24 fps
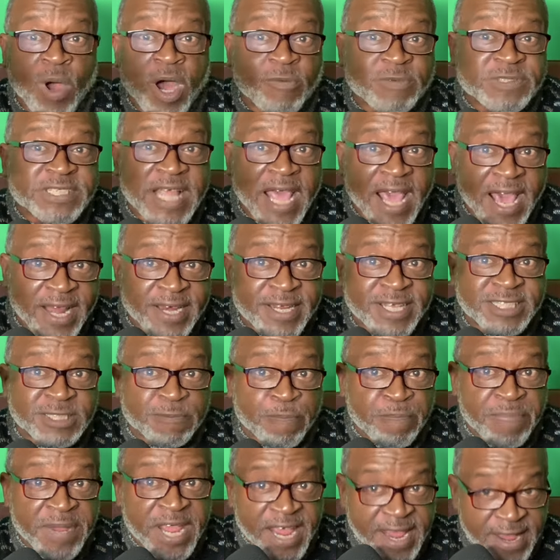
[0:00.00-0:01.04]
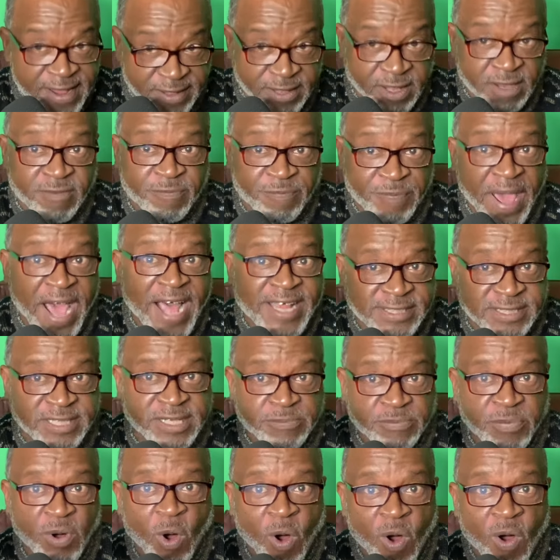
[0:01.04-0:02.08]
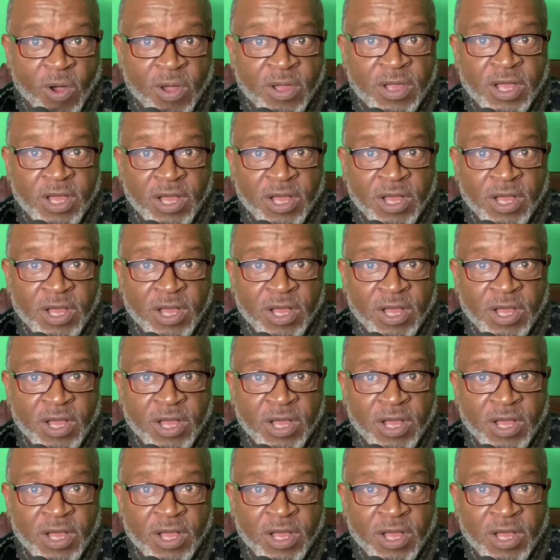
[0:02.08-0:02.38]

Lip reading: was at its peak of basketball.